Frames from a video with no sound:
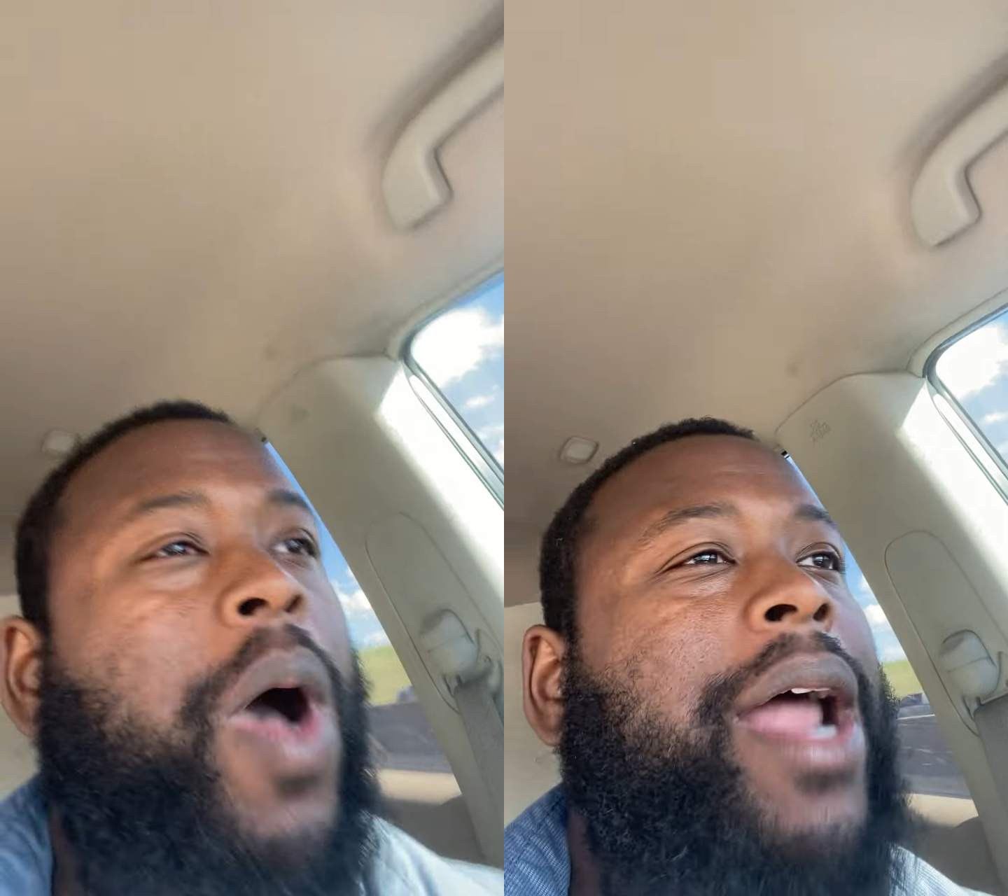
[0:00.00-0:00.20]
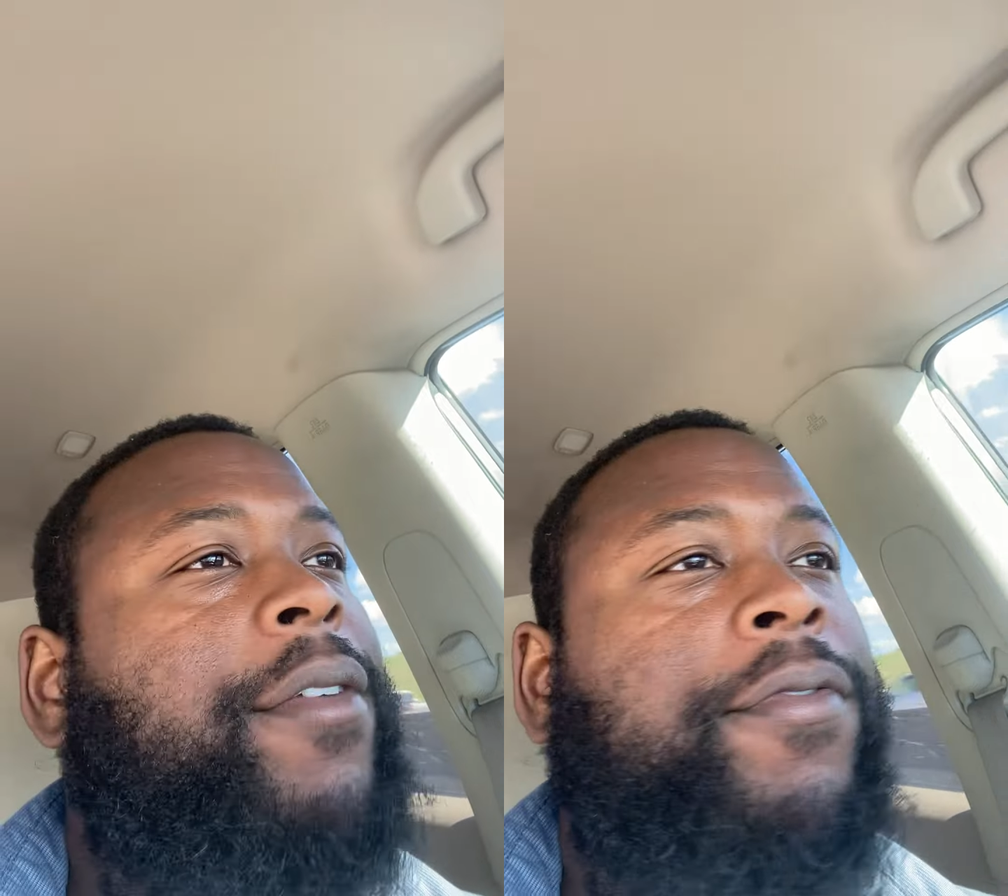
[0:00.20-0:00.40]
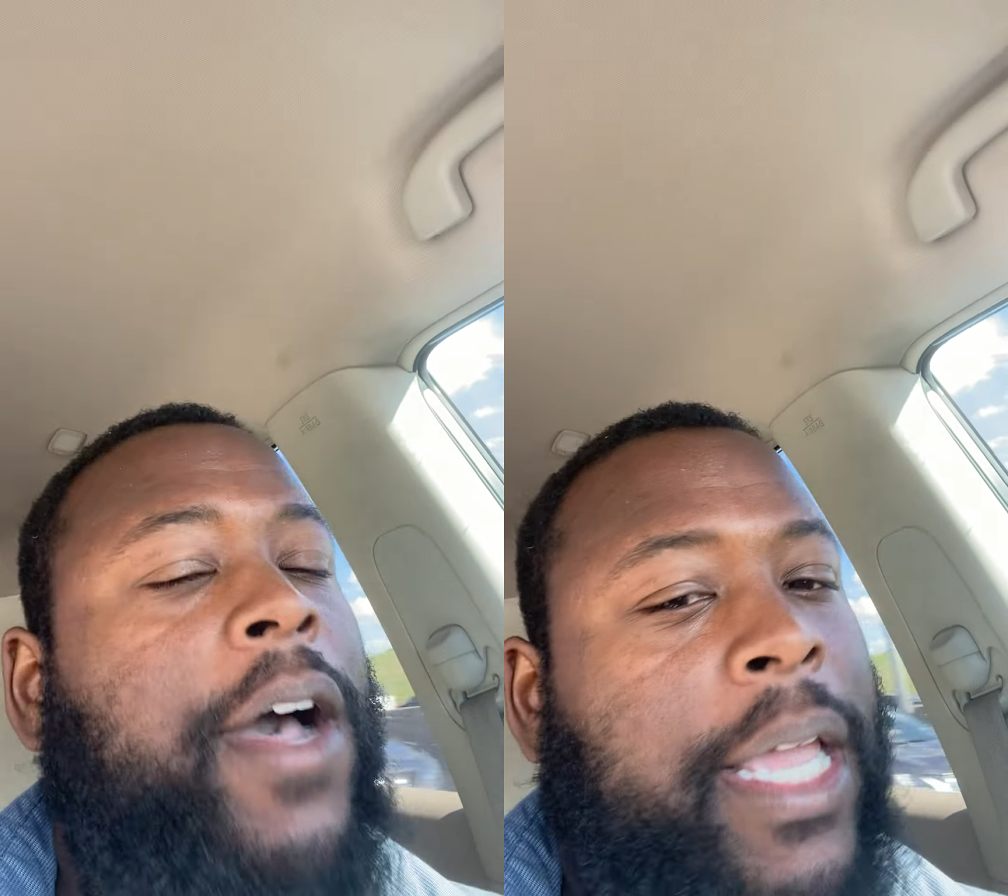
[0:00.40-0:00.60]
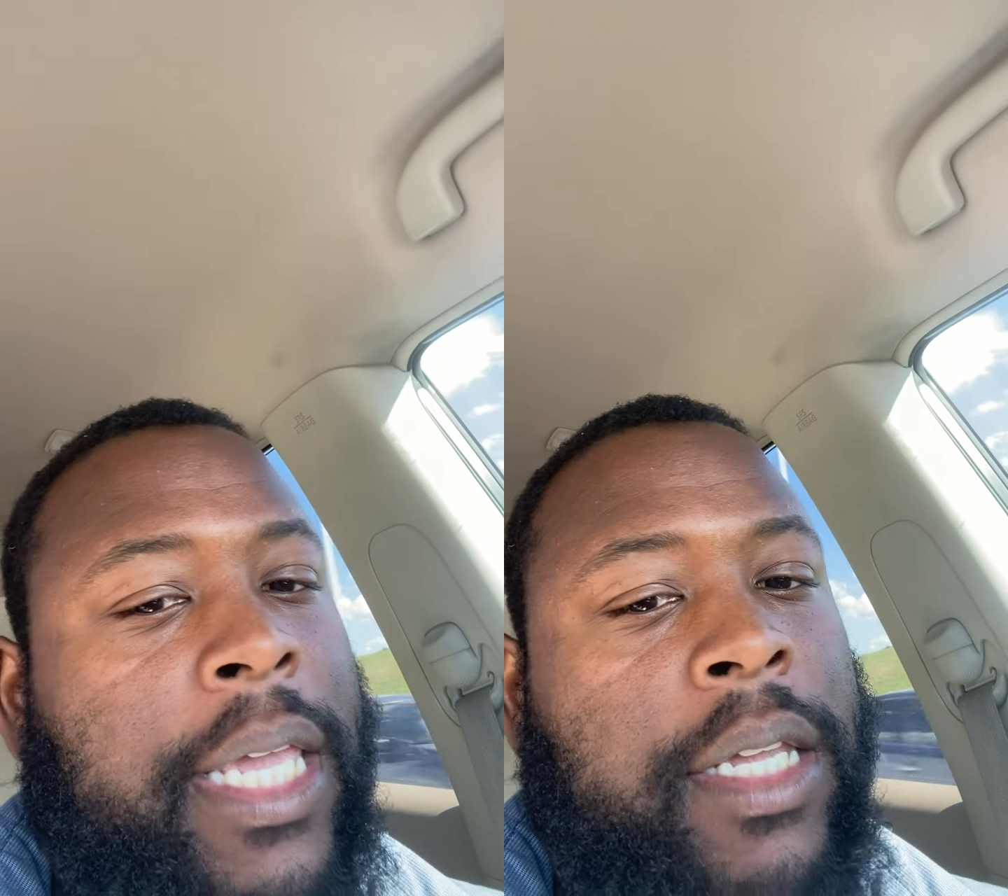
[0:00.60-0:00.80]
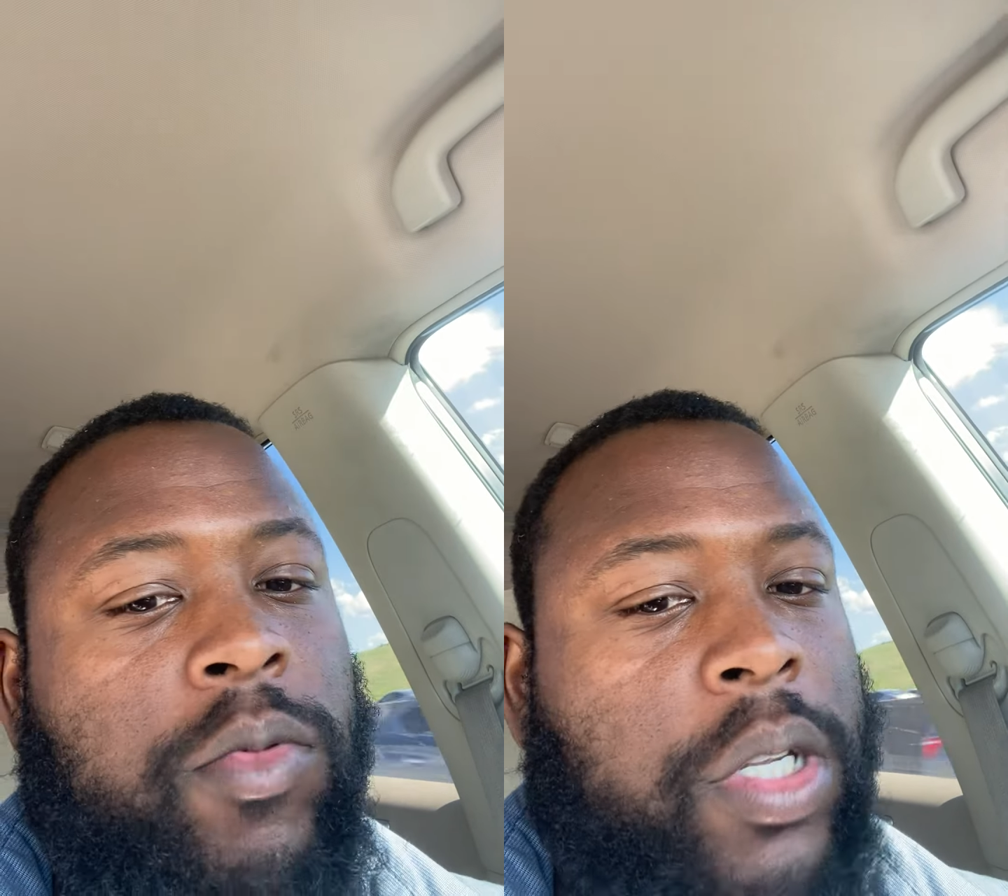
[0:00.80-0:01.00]
why the fuck
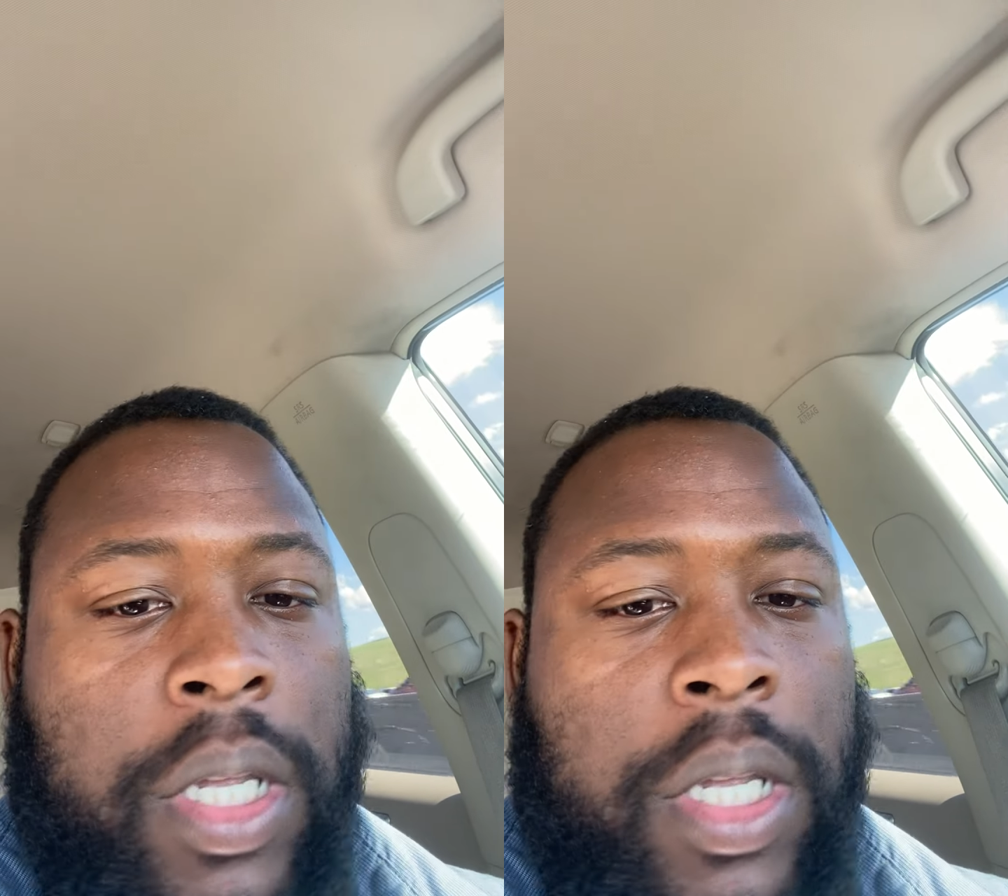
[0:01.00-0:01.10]
he